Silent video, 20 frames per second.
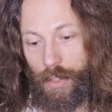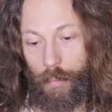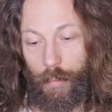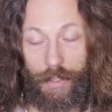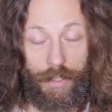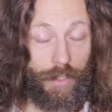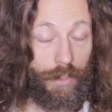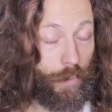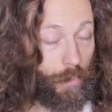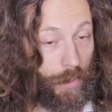We
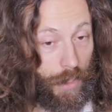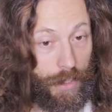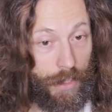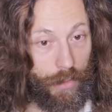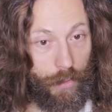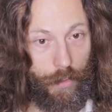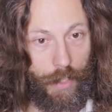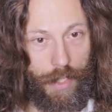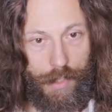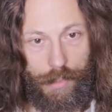didn't really
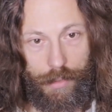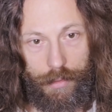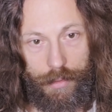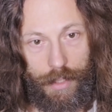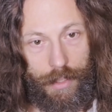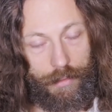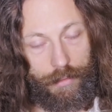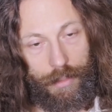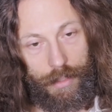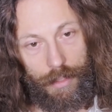address the
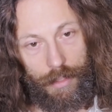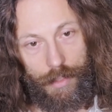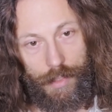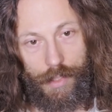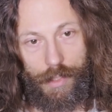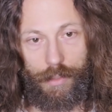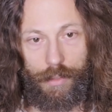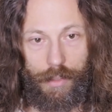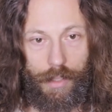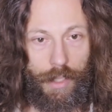
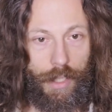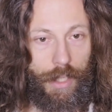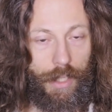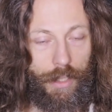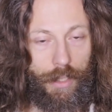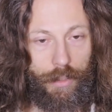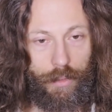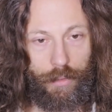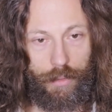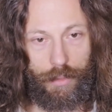details,
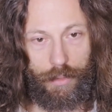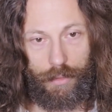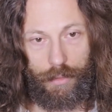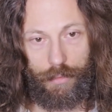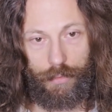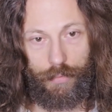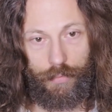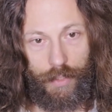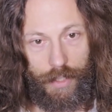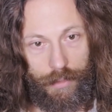how
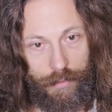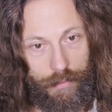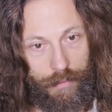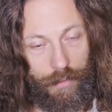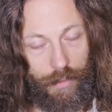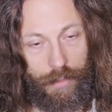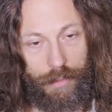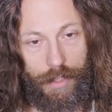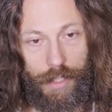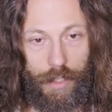feet
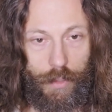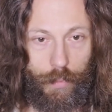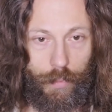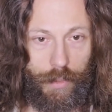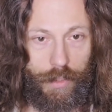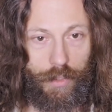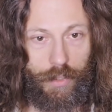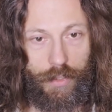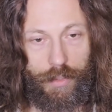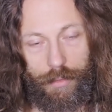are dealt
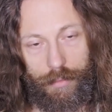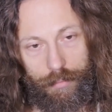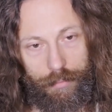with